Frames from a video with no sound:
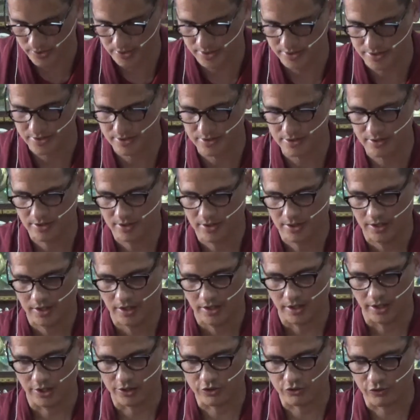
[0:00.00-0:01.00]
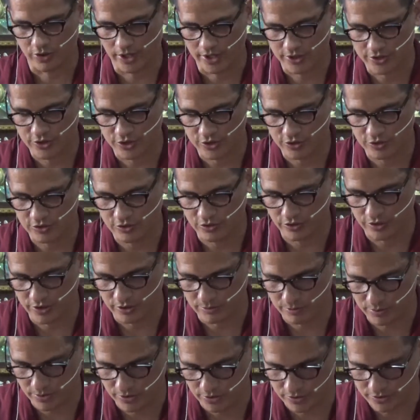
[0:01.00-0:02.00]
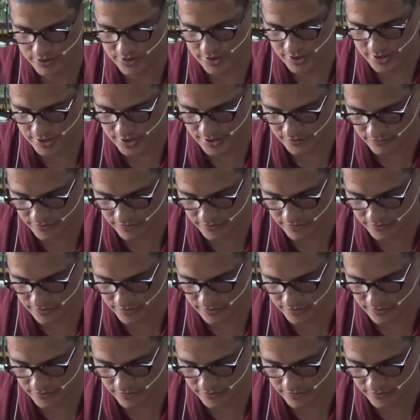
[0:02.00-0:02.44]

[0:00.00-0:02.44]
this, attraction to the appearances